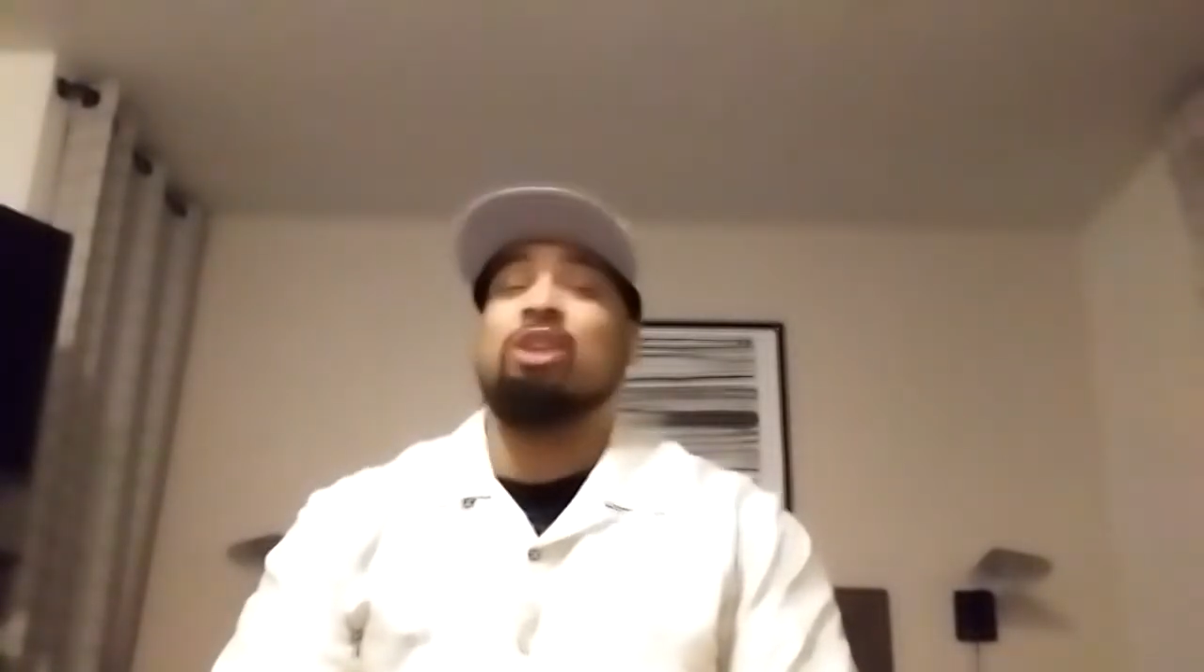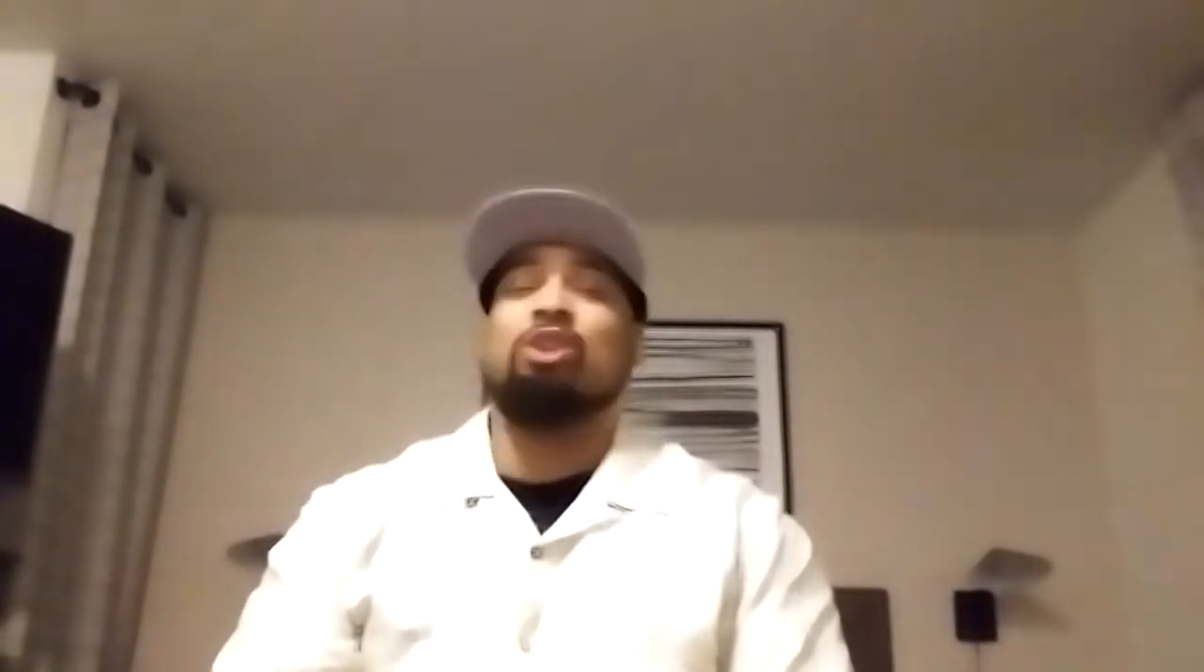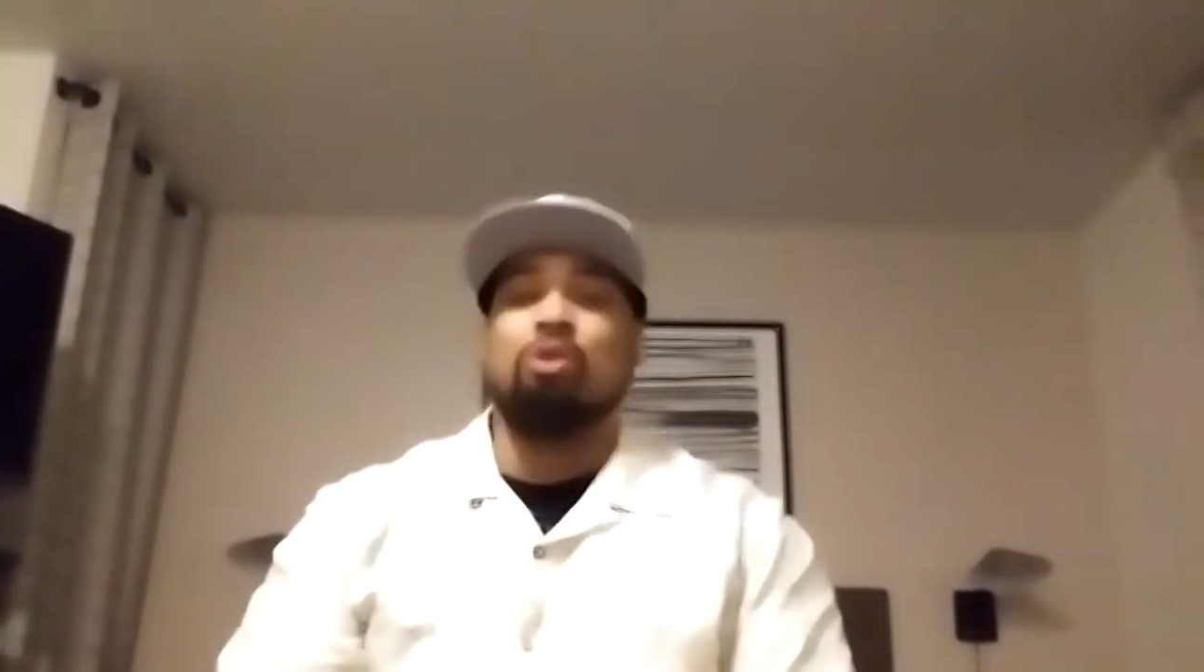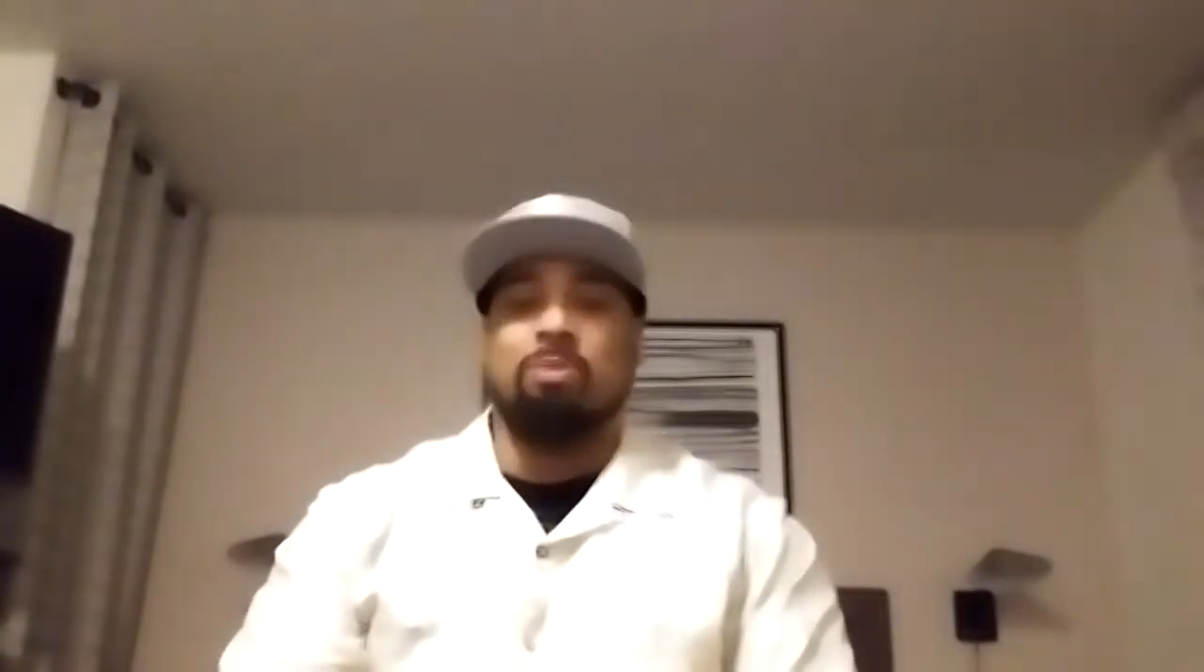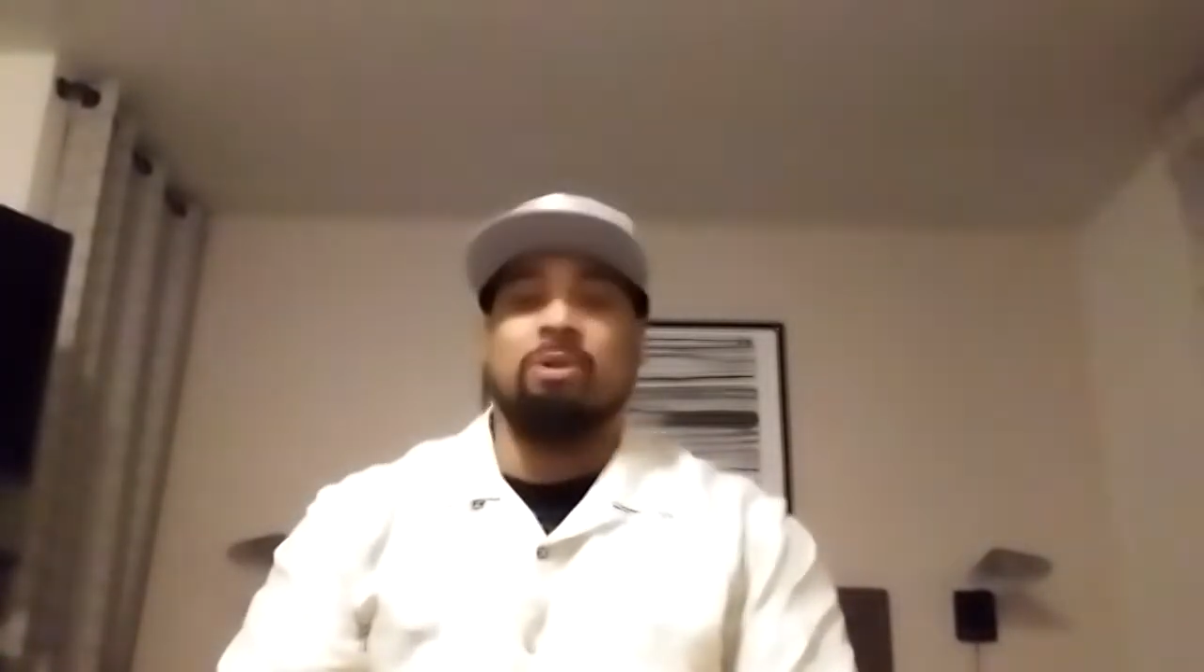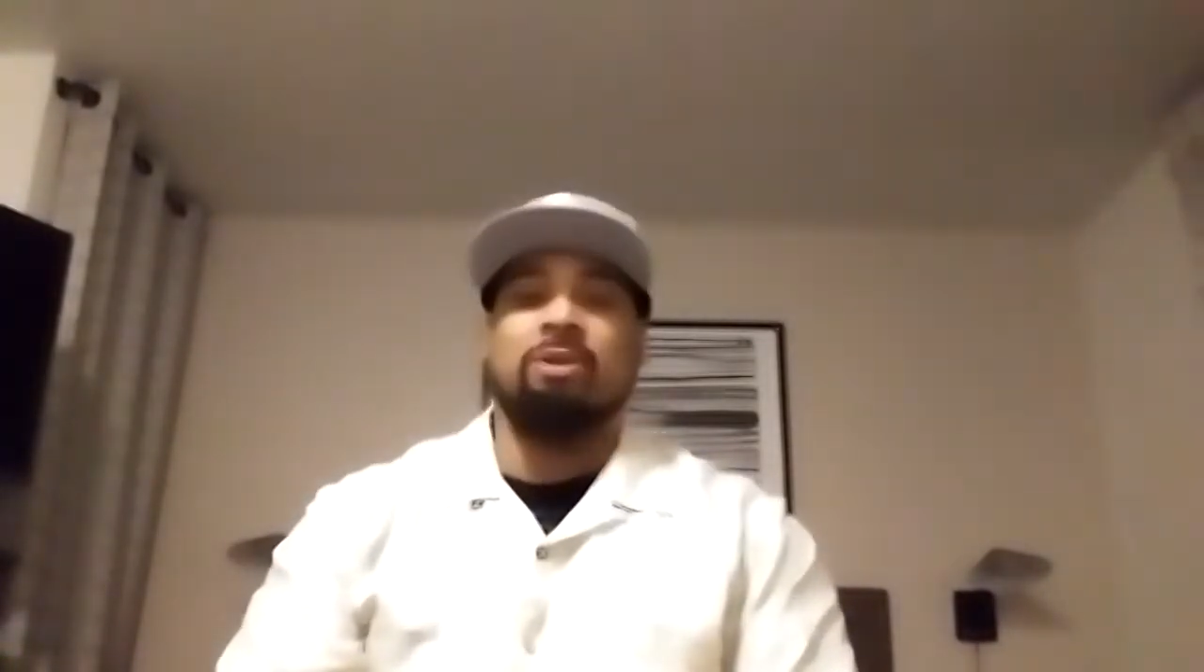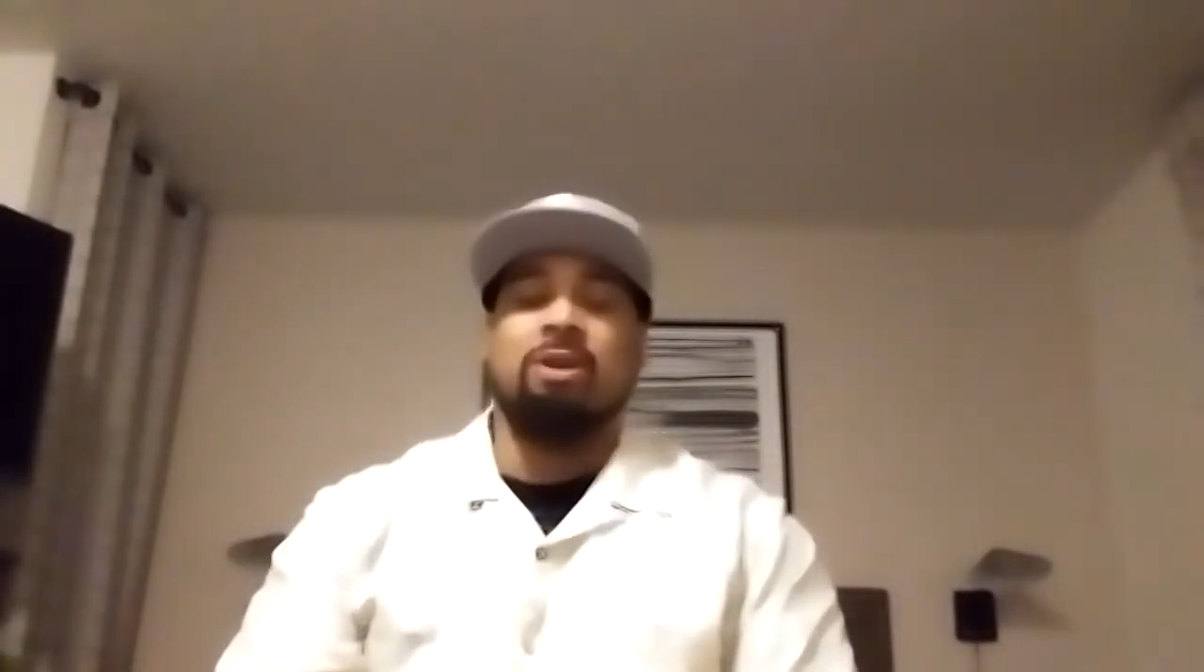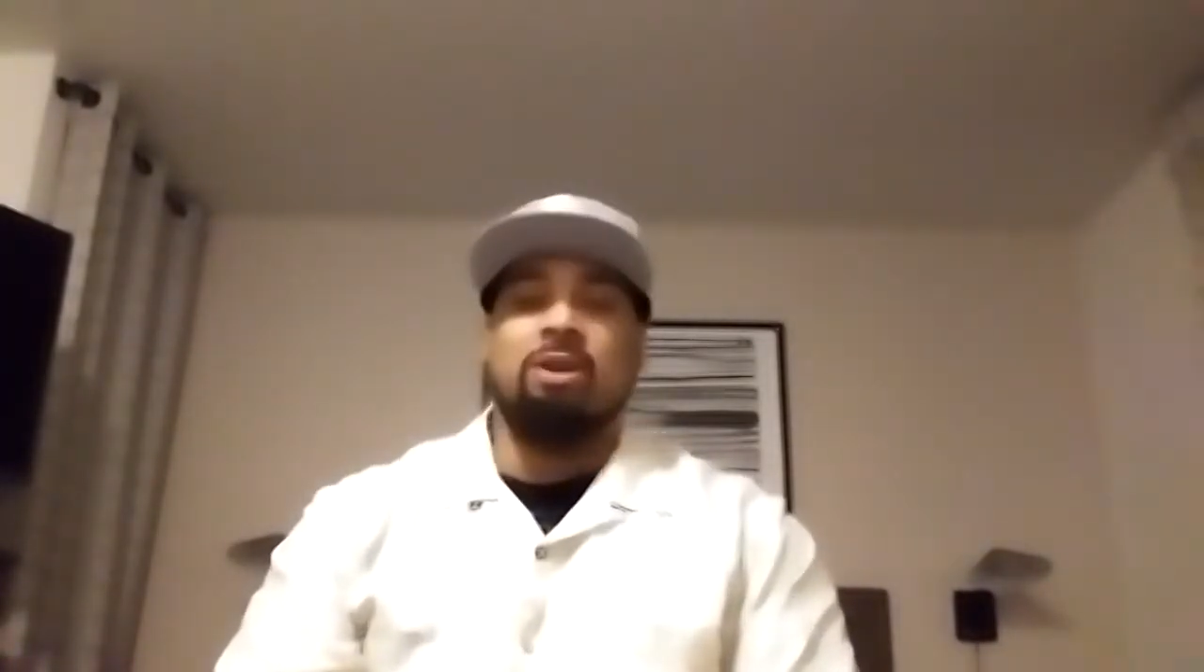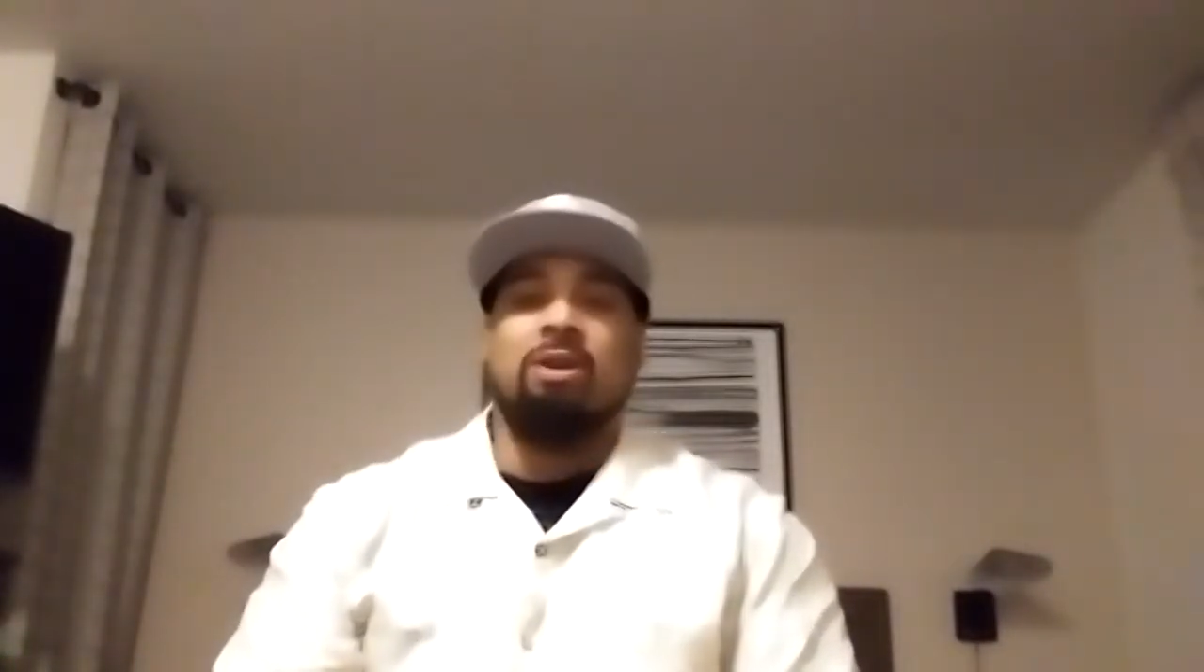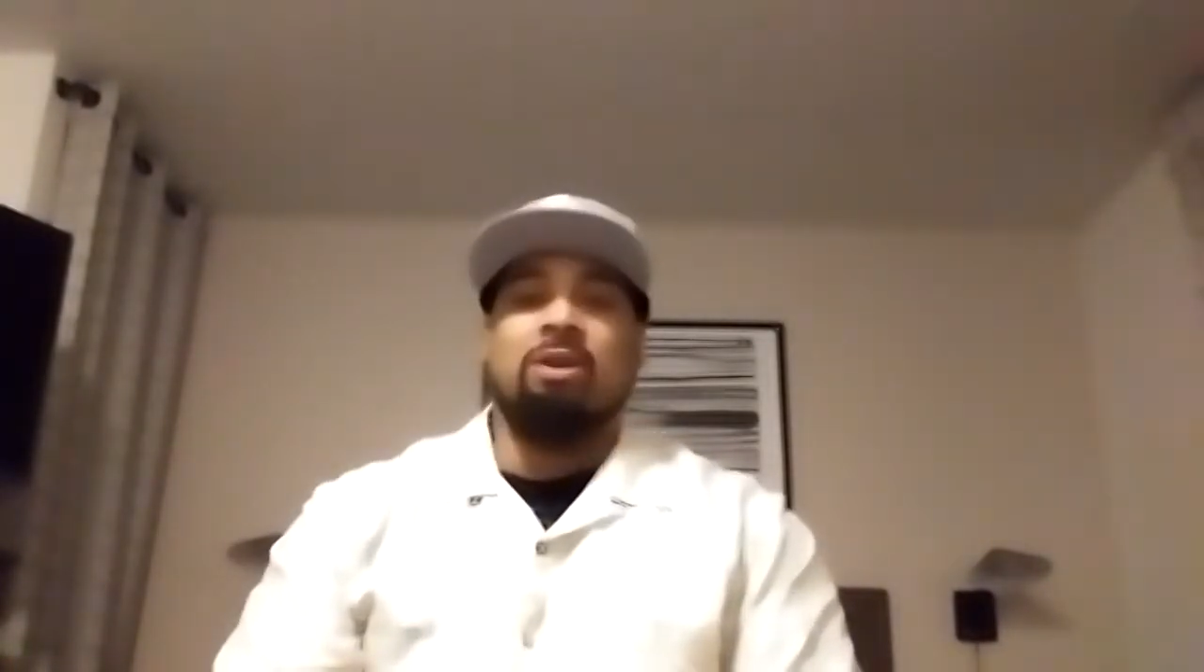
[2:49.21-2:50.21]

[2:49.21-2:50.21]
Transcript: Hubert